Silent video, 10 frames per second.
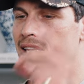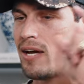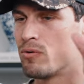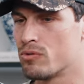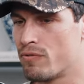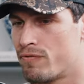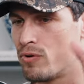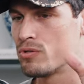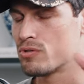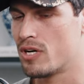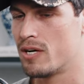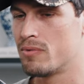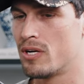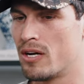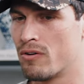And that was the first
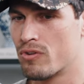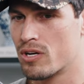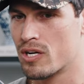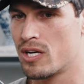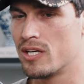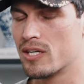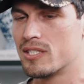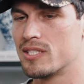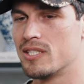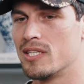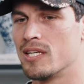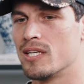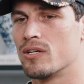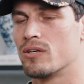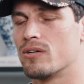time that I clicked
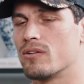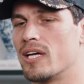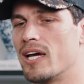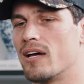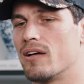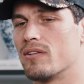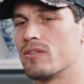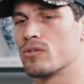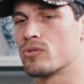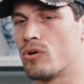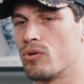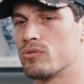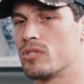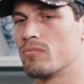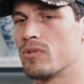that this
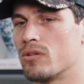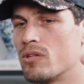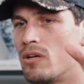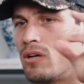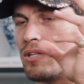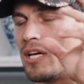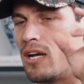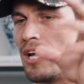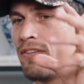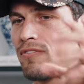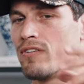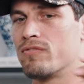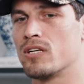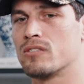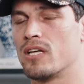concept that the, that life
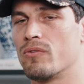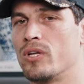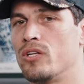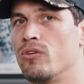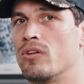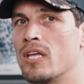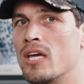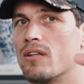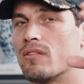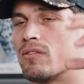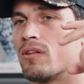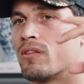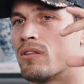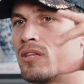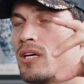gives us that when you get the
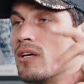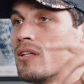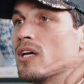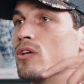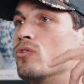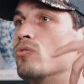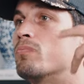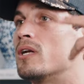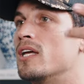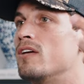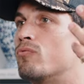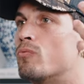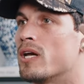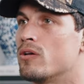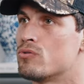thing that you believe
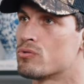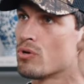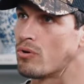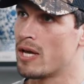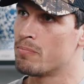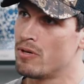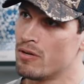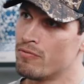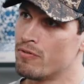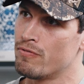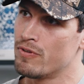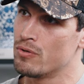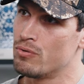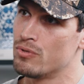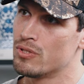will make you so happy and
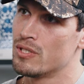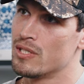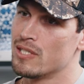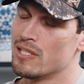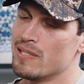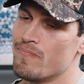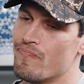fulfilled, mm-hmm.